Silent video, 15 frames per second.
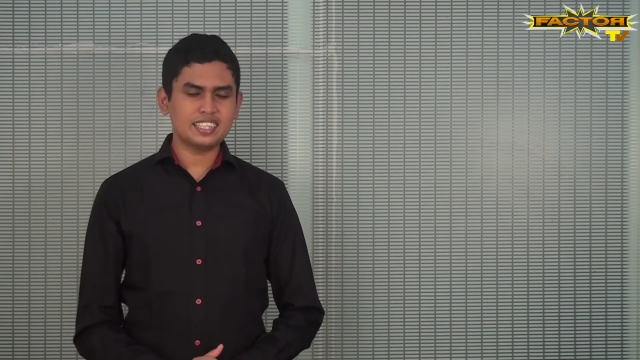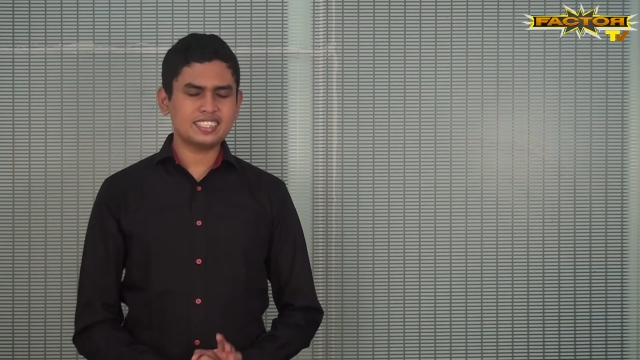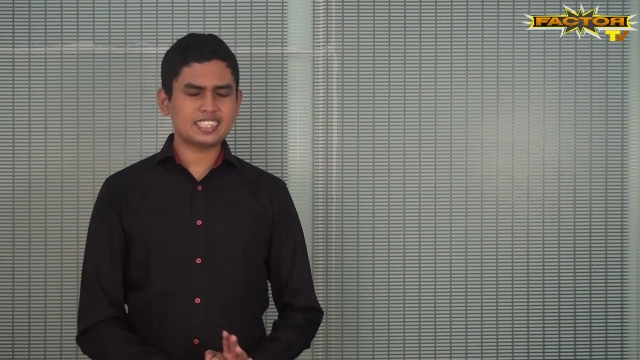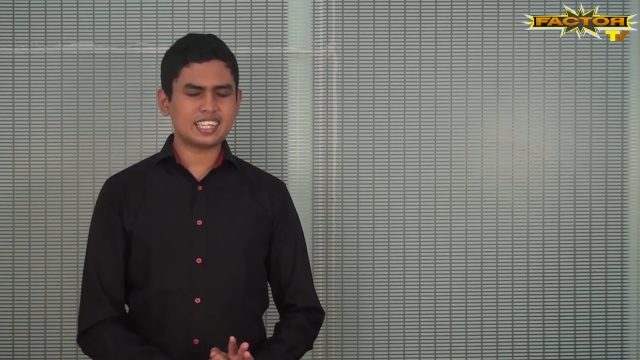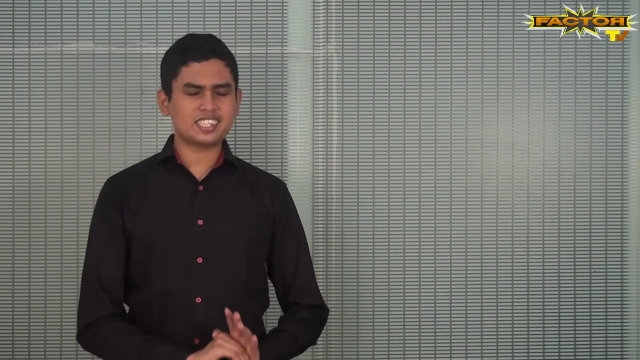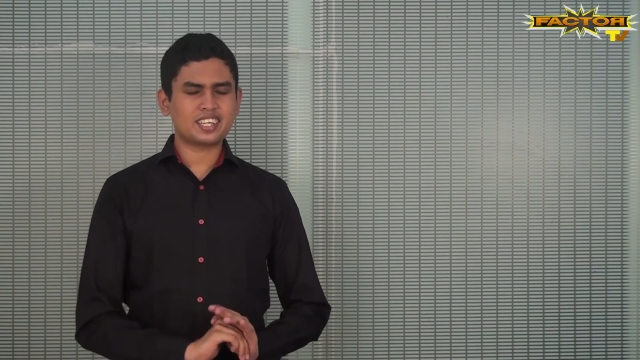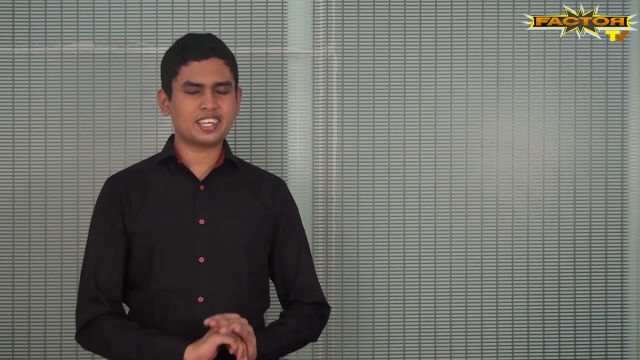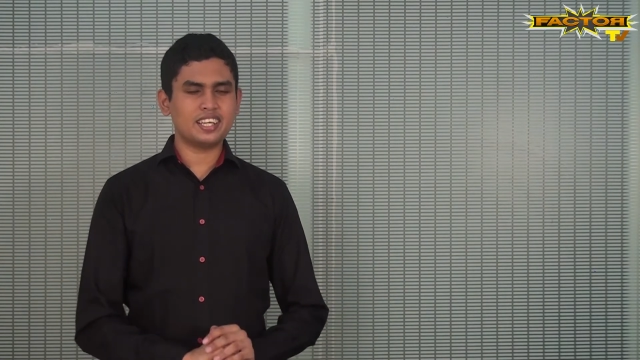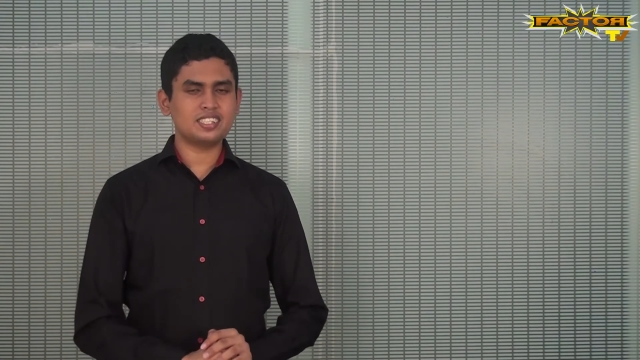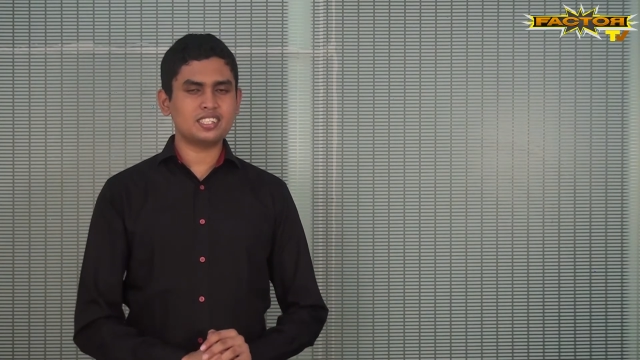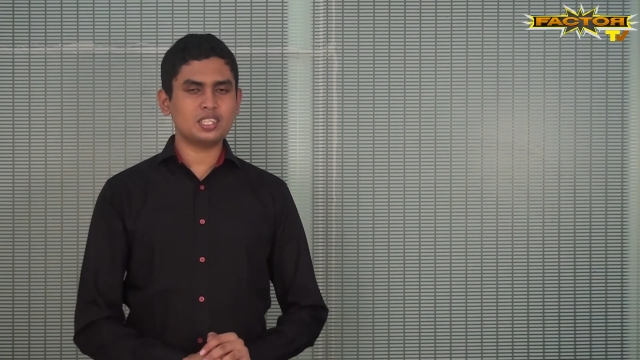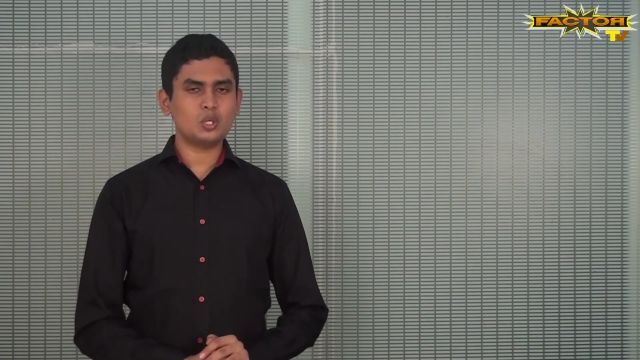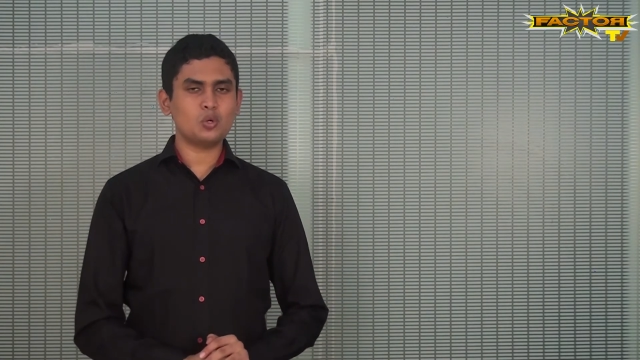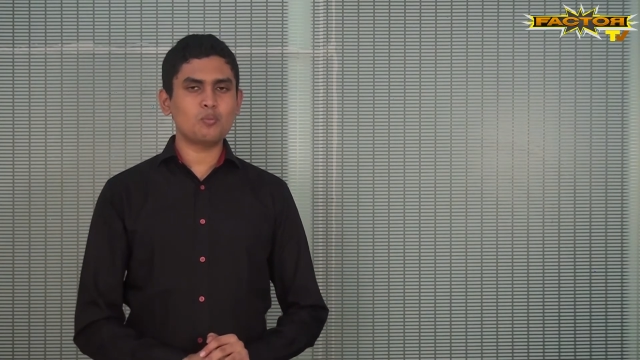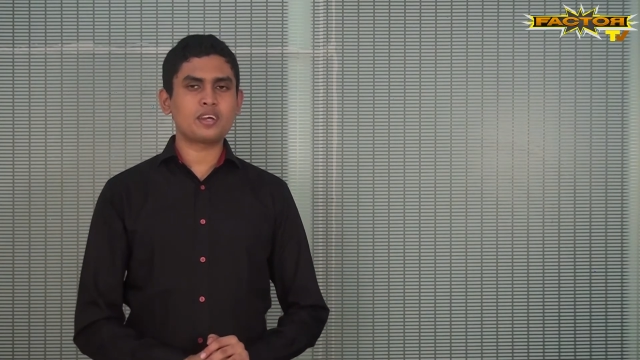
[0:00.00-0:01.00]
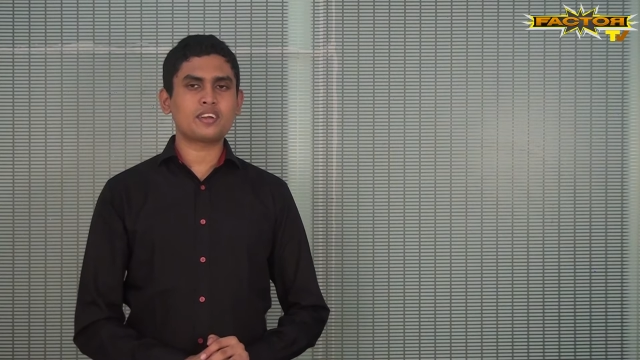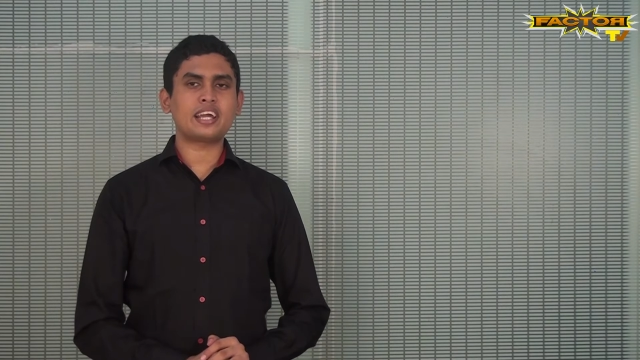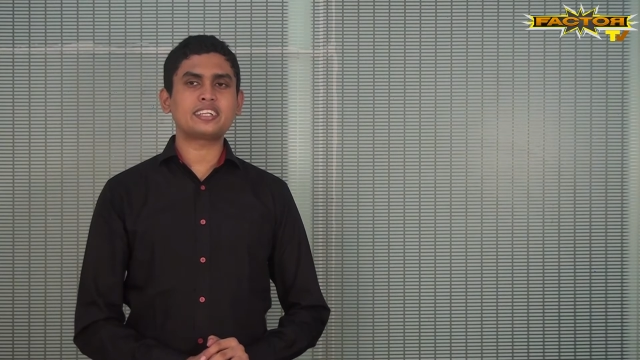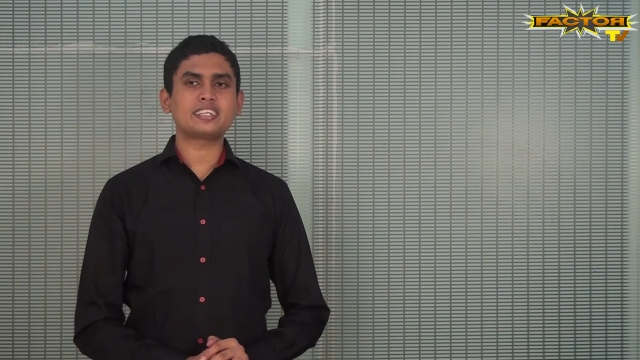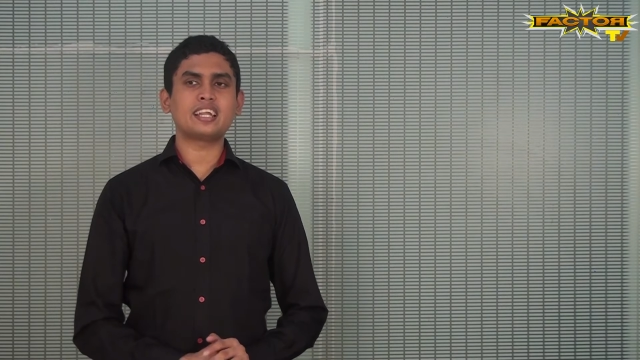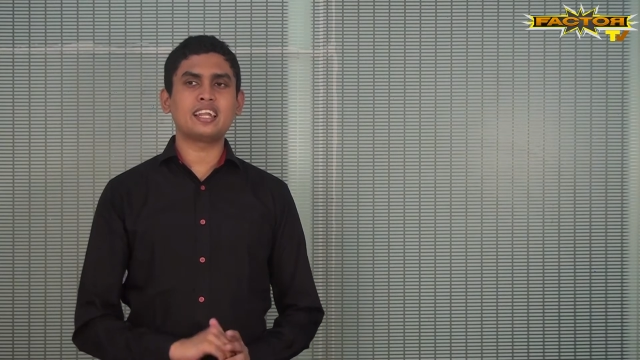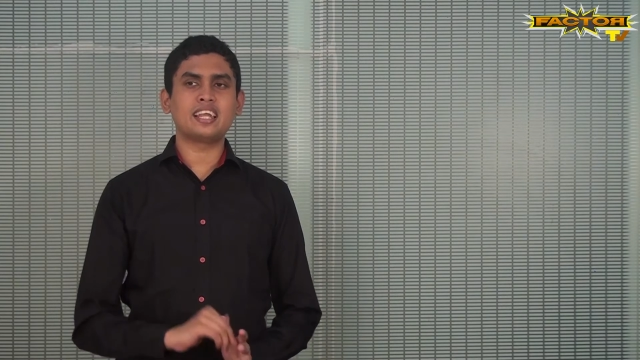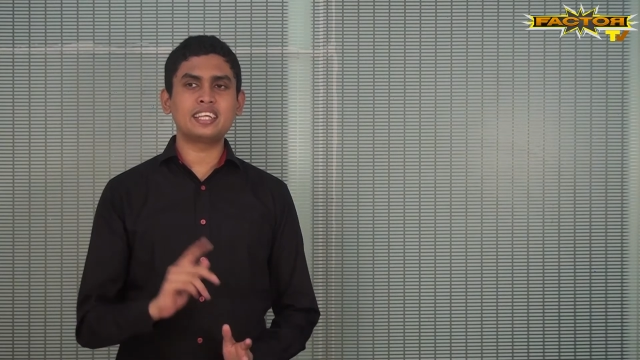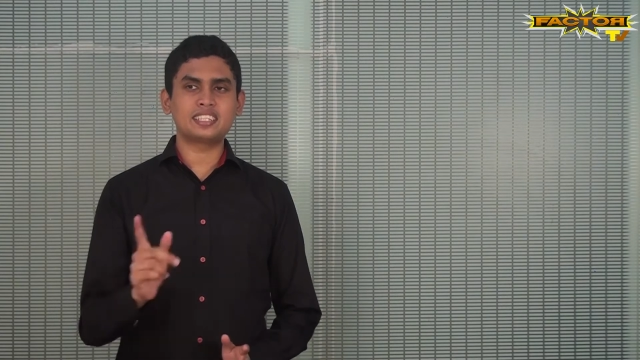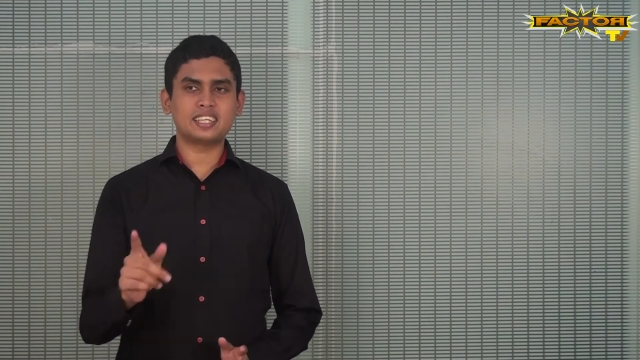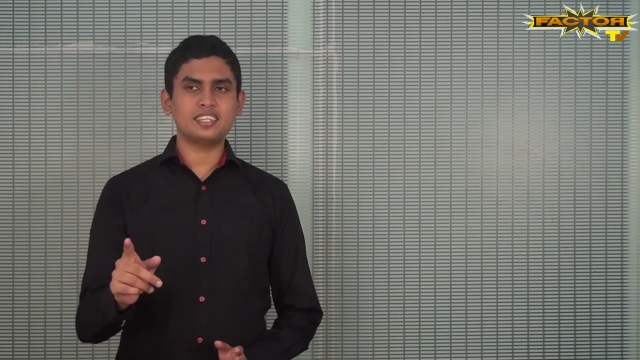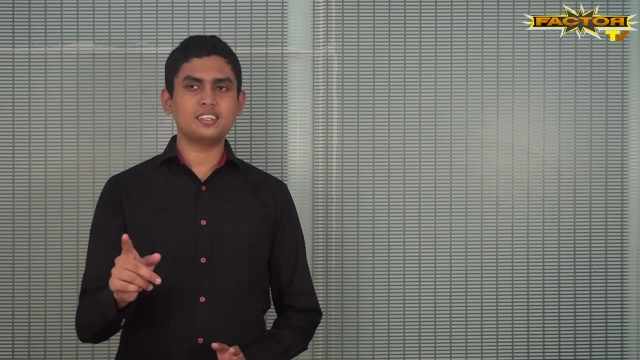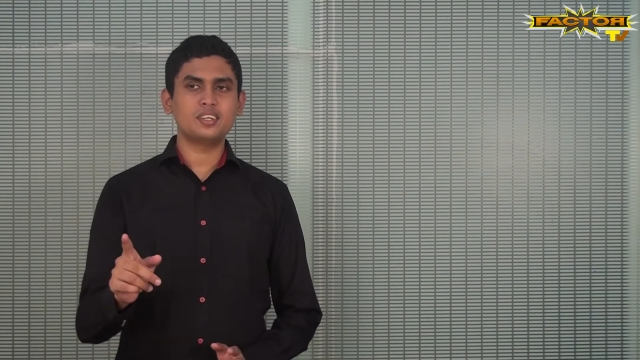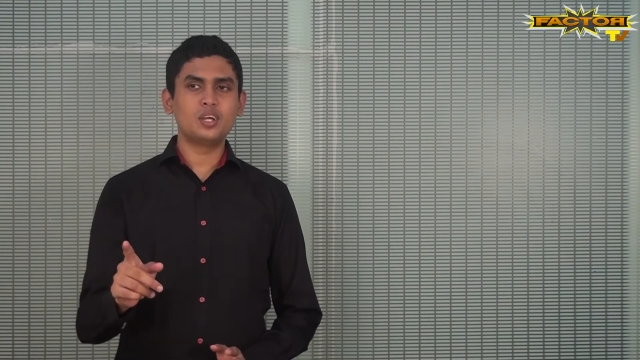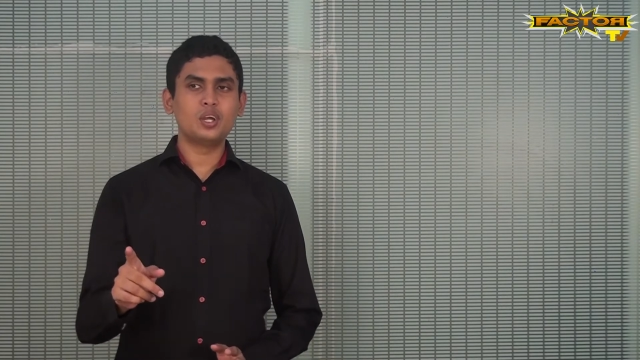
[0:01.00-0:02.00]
In such case, you may write a letter